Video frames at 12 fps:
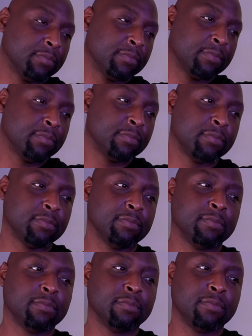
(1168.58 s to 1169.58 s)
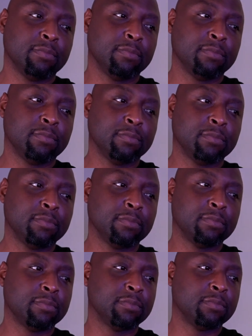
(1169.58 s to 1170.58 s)

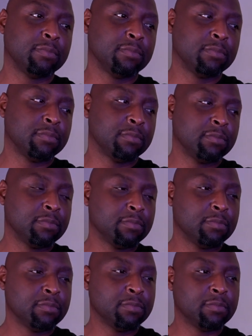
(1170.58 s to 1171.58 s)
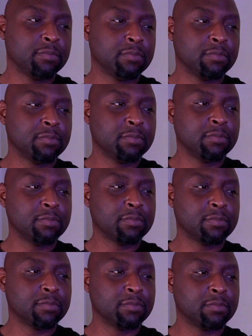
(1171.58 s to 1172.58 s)

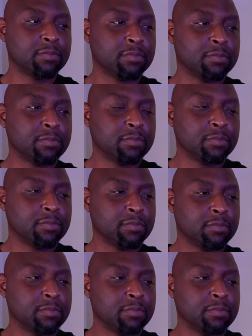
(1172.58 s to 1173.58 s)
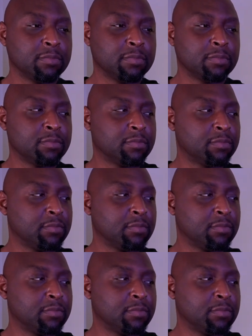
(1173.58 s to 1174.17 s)
The person shown says nothing.